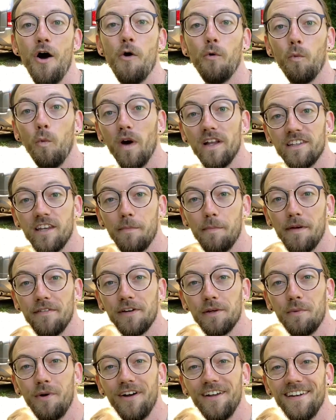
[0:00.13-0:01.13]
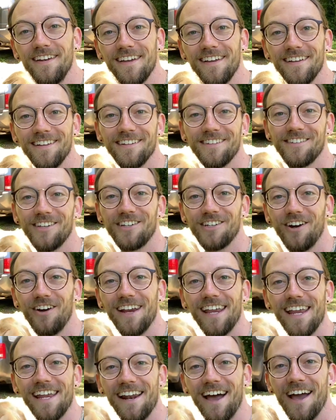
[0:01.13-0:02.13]
What's up, everyone? So,
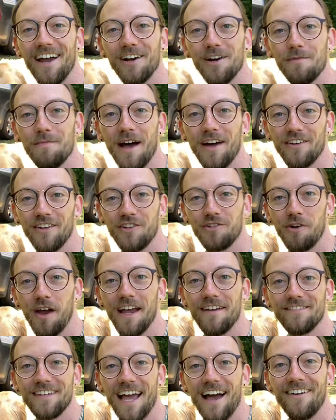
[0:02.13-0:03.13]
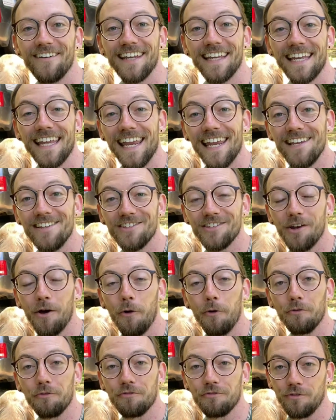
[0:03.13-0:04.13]
Turkey and I are about to drive down to
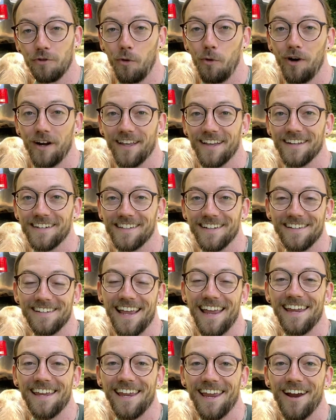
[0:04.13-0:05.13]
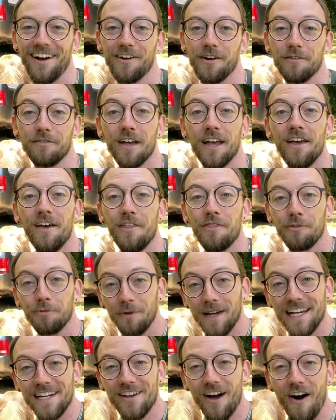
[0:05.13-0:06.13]
Keystone, Florida to take care of
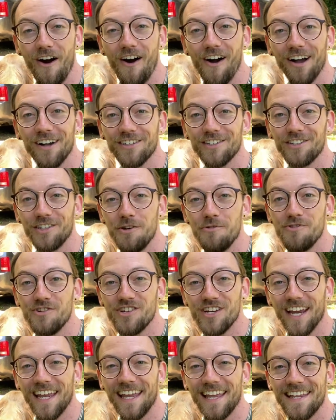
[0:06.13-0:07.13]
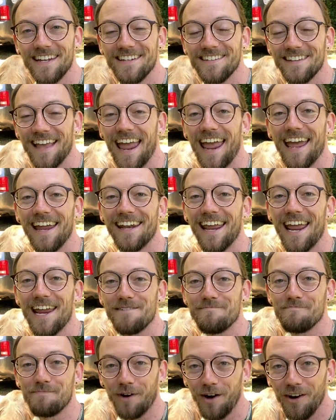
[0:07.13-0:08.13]
3 dogs, 2 chickens, and a
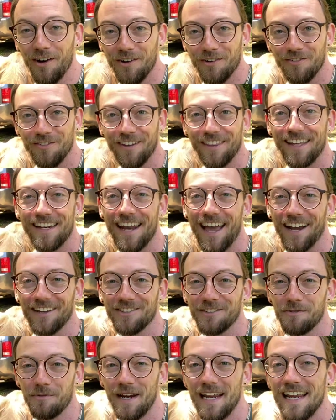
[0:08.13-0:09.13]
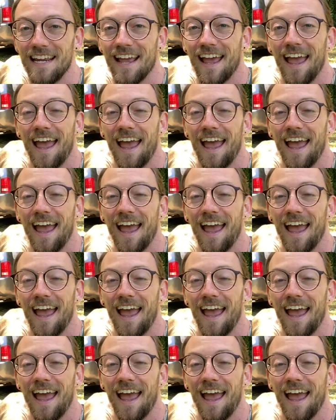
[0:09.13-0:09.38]
bird for the next week,